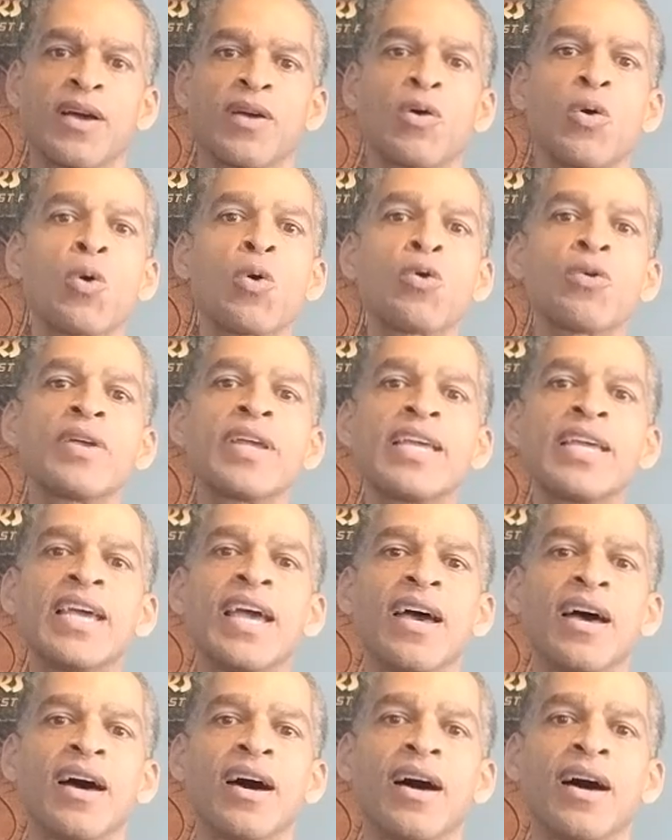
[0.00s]

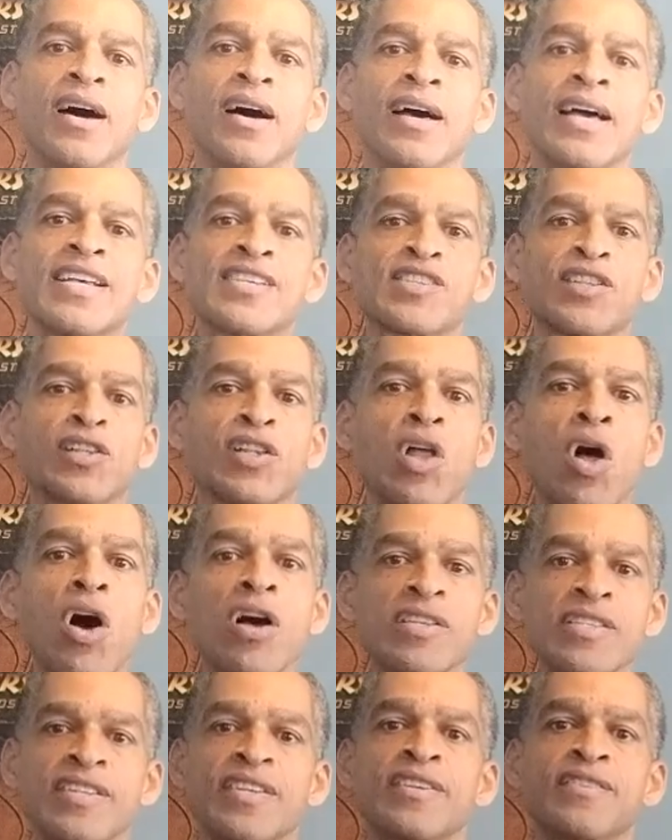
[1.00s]
Corey has
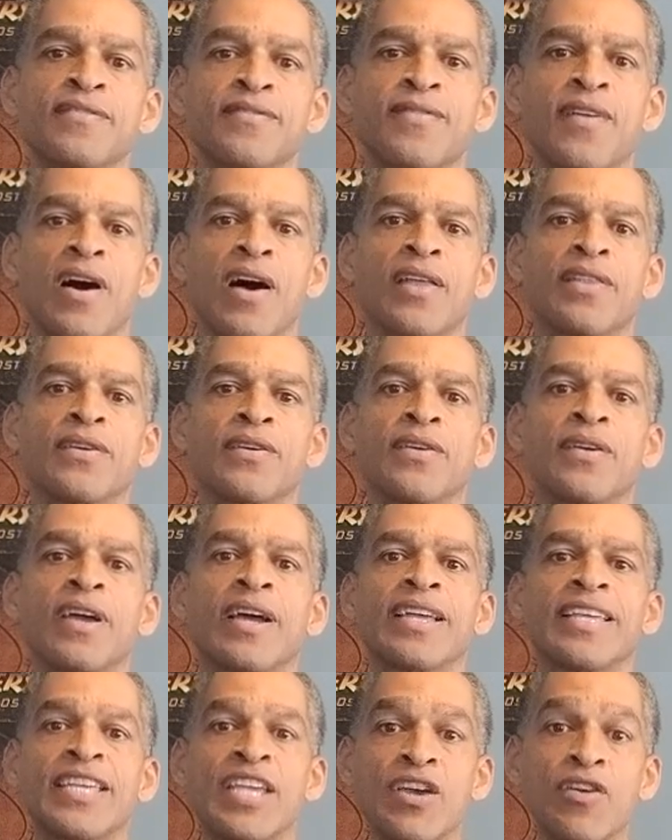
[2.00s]
lost his father
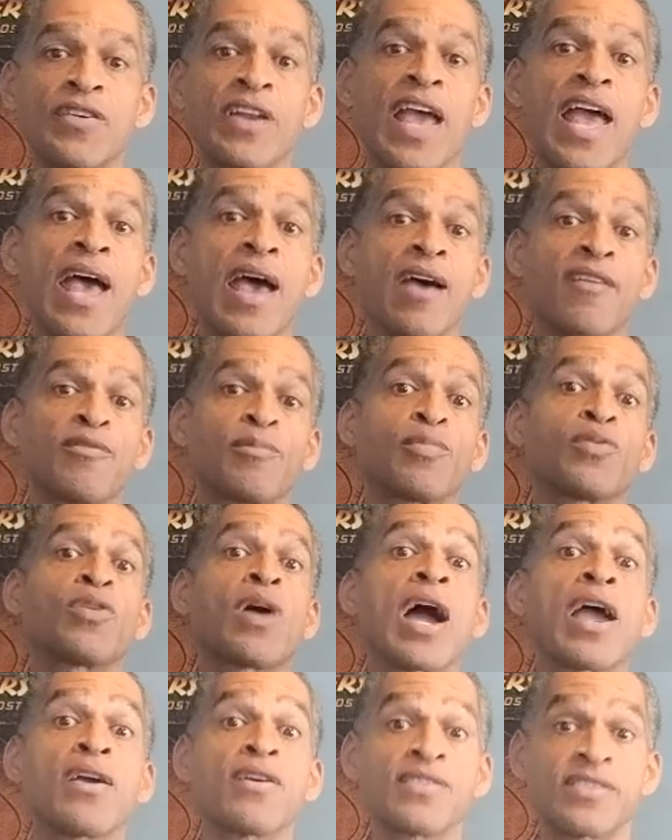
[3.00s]
a year and a half
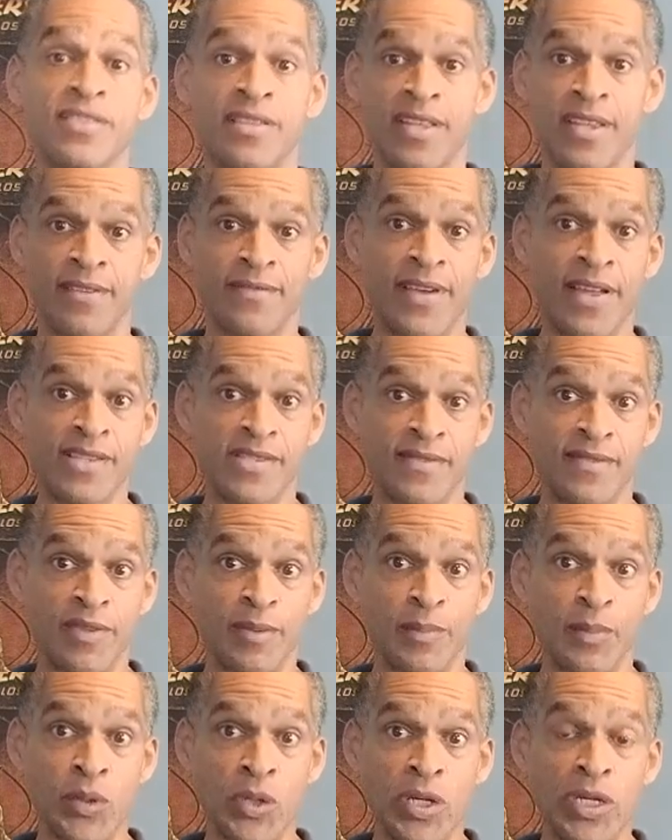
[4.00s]
prior to the events of
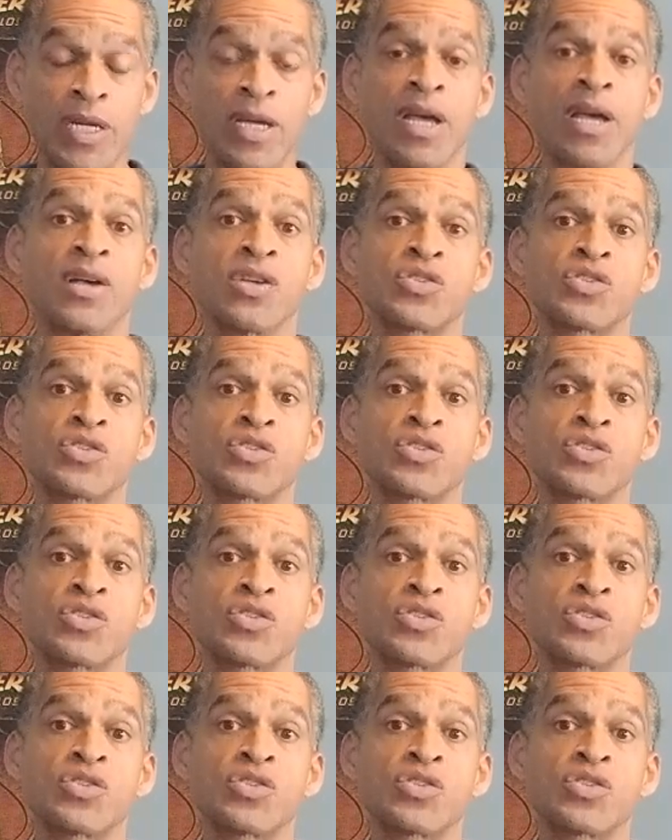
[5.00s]
the book.